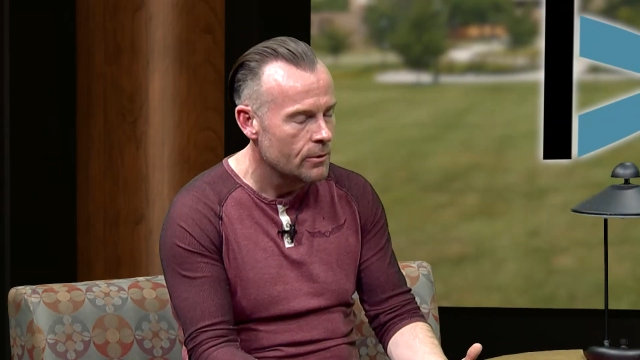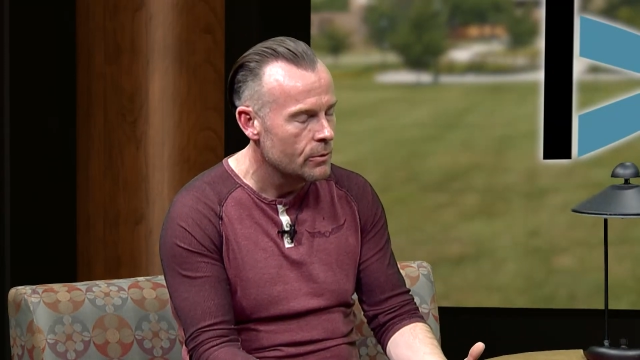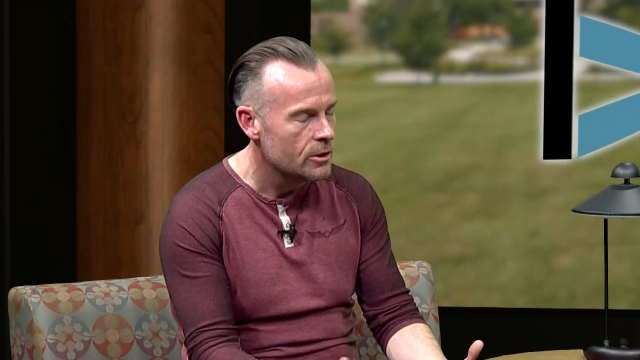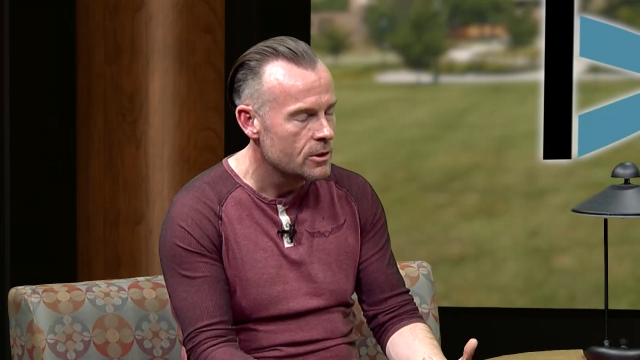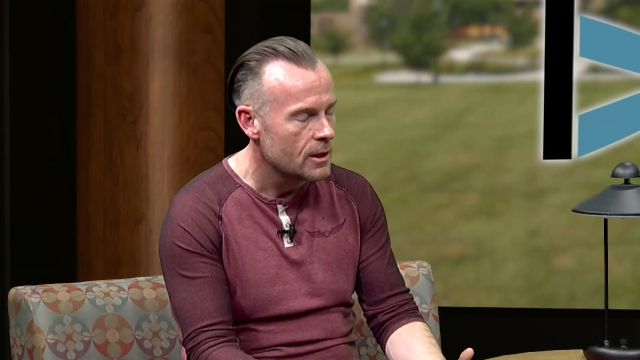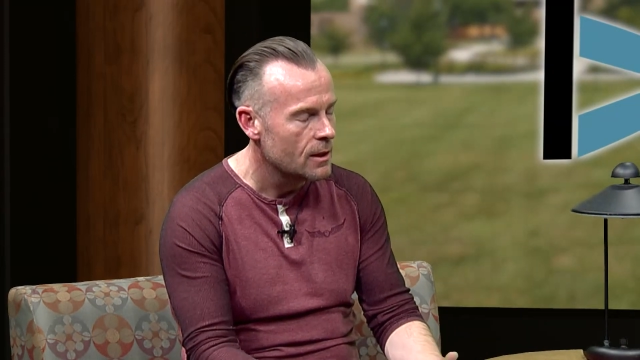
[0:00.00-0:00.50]
we
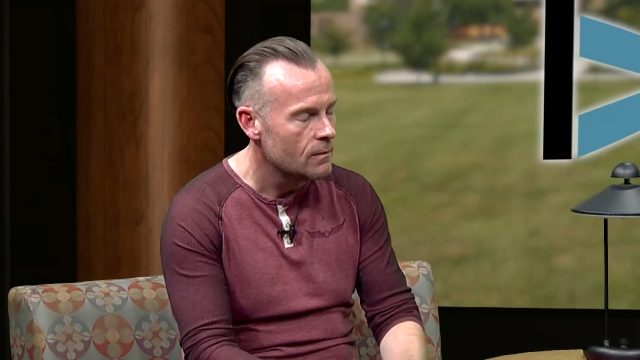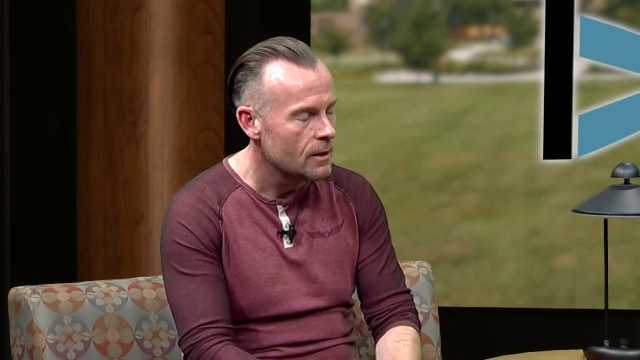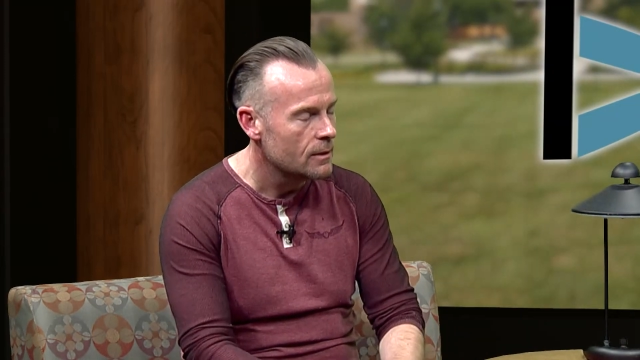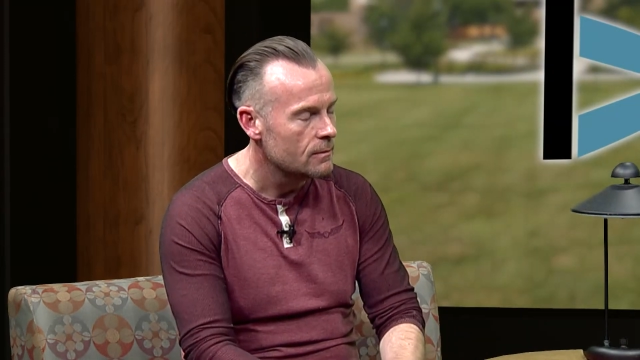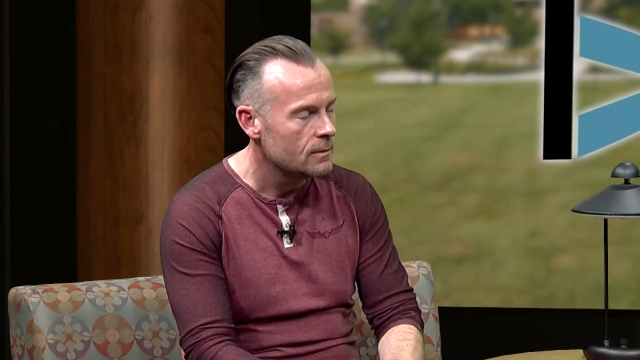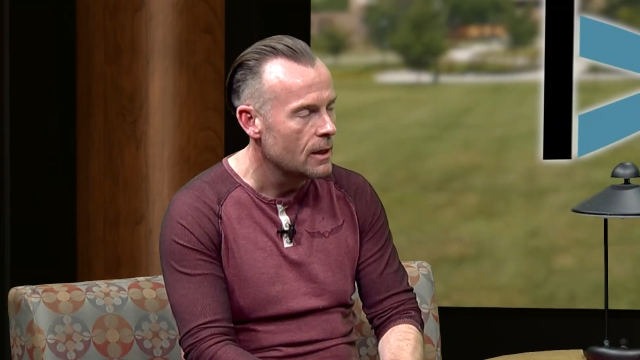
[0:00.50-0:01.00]
just kind of
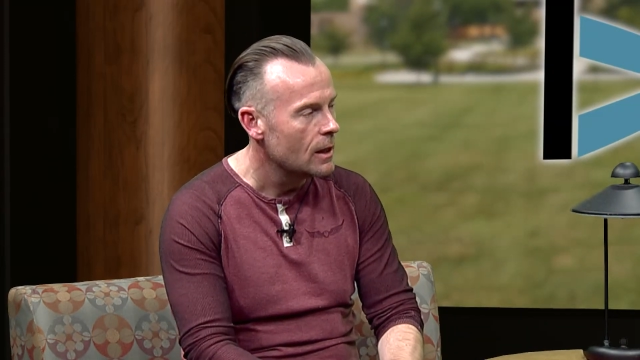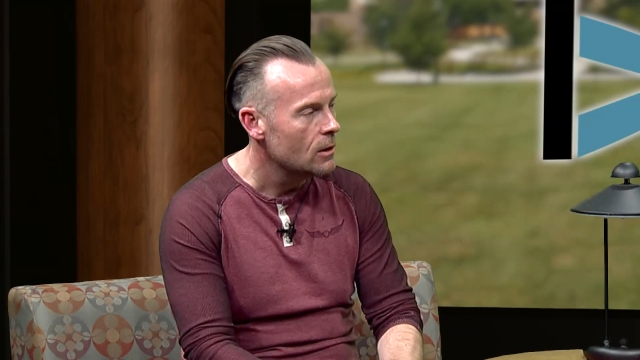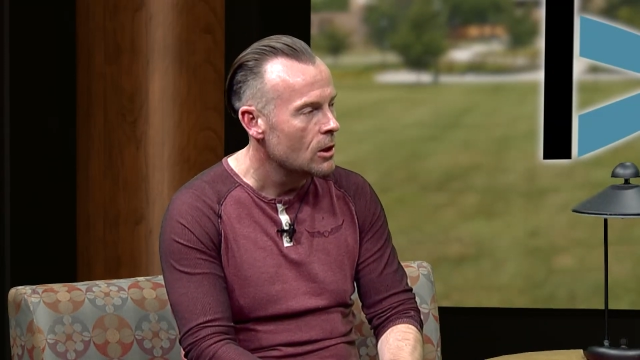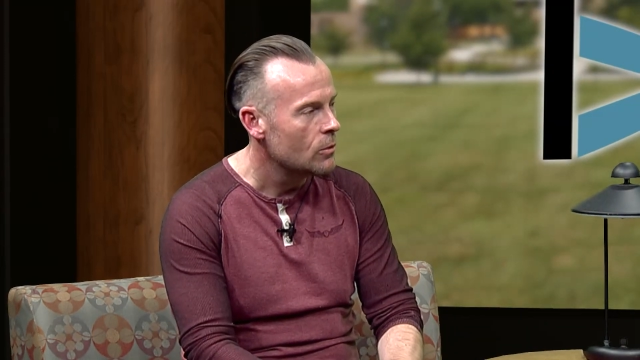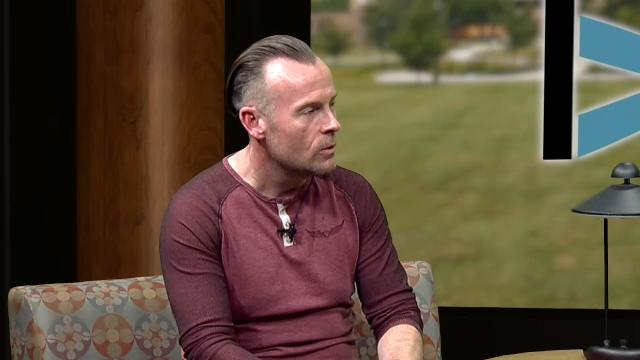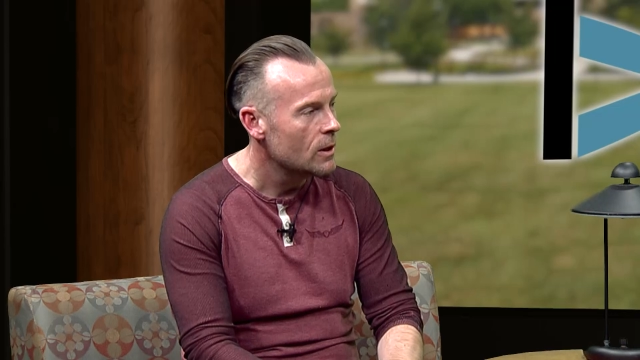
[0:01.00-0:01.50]
like got
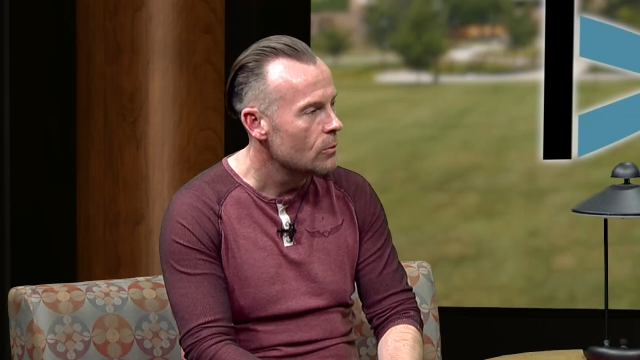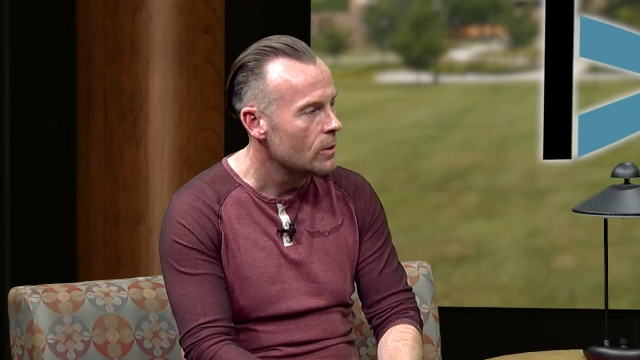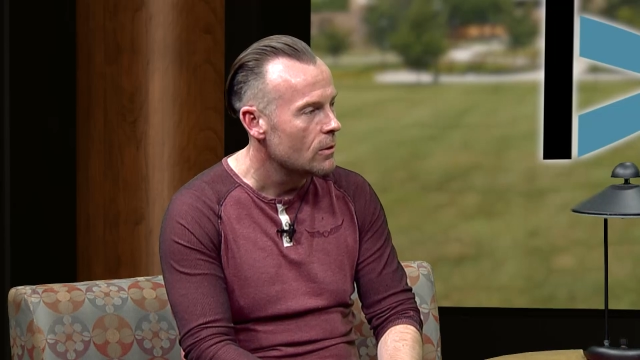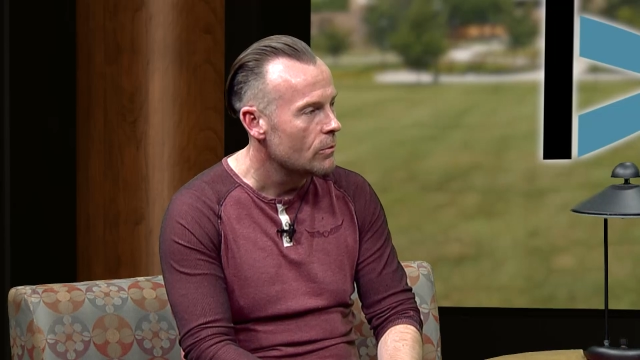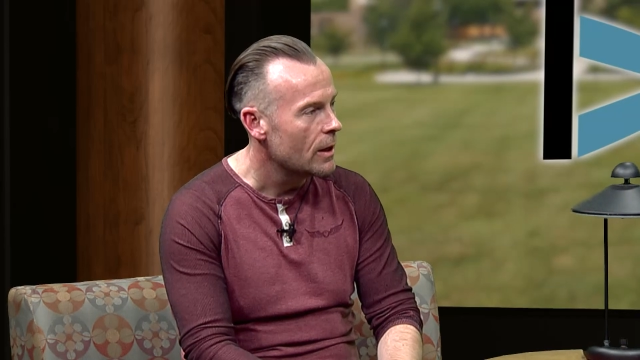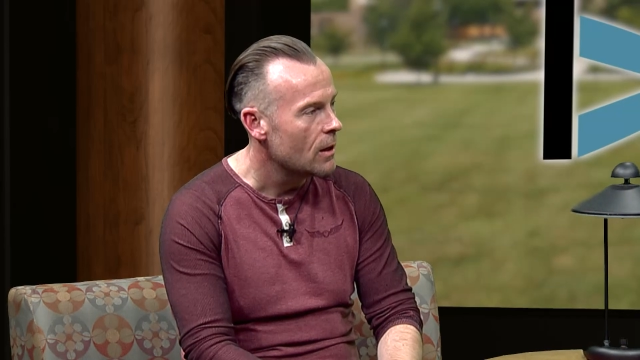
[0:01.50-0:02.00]
along really
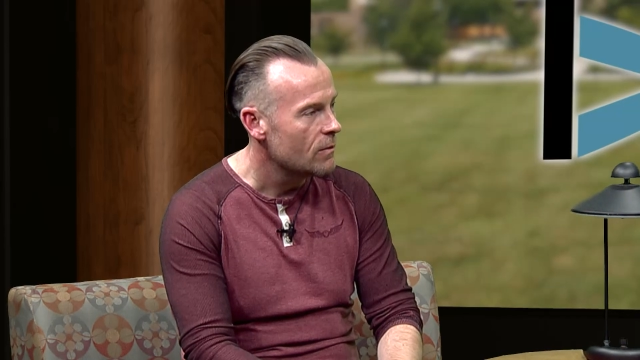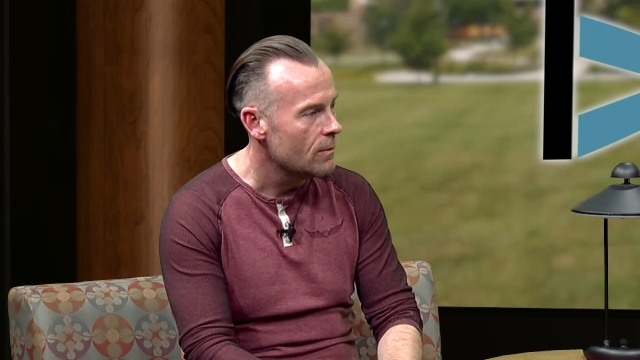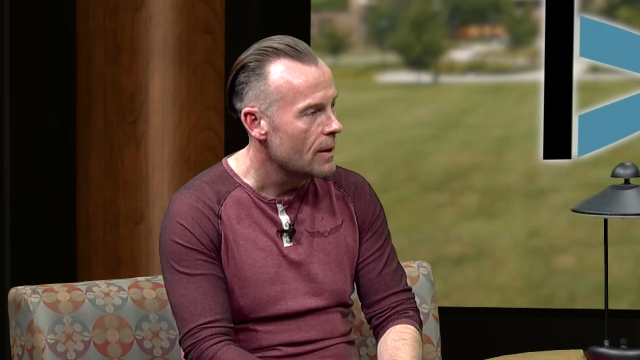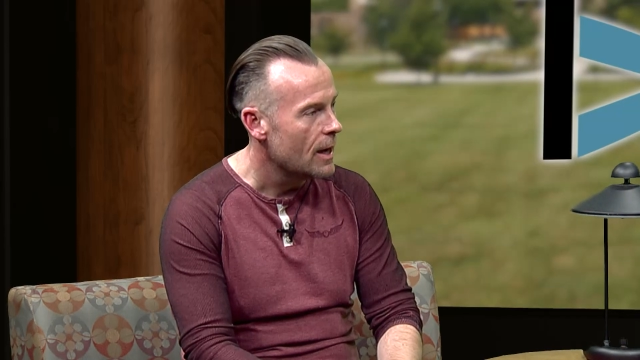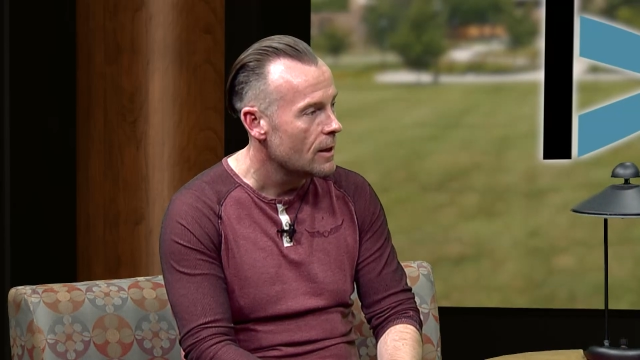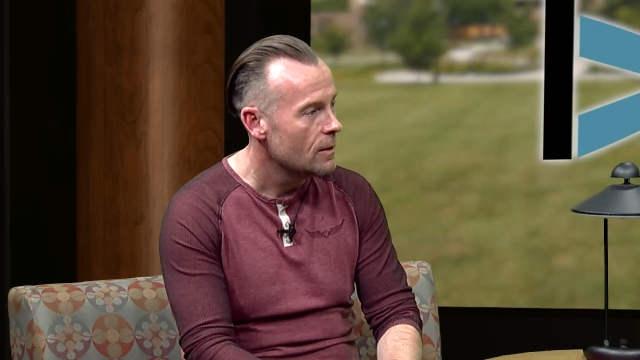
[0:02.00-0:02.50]
well right off the
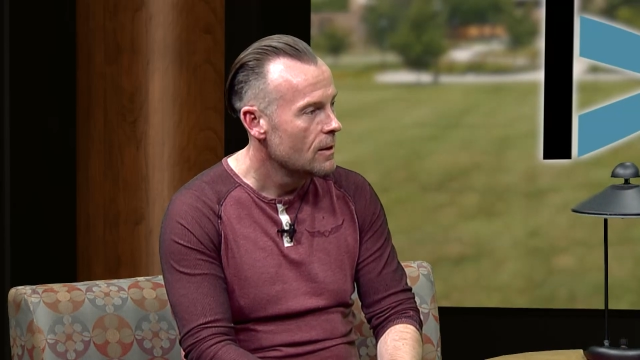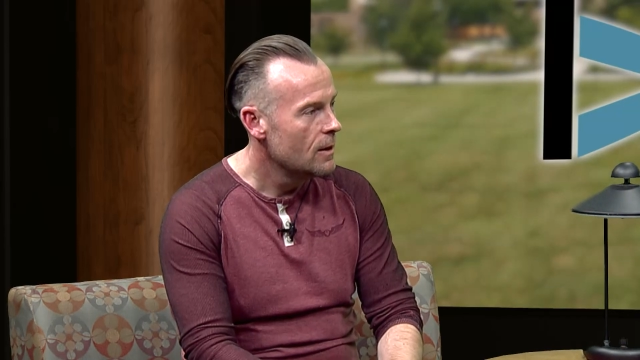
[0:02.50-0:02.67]
bat,